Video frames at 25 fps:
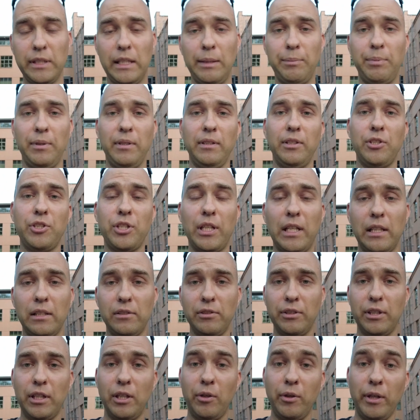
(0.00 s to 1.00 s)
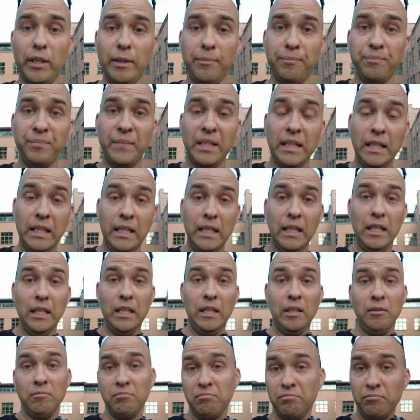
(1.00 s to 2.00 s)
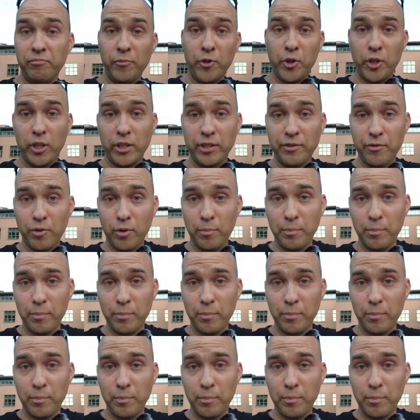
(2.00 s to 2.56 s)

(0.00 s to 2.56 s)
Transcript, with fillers: keeping the channel going. Cheers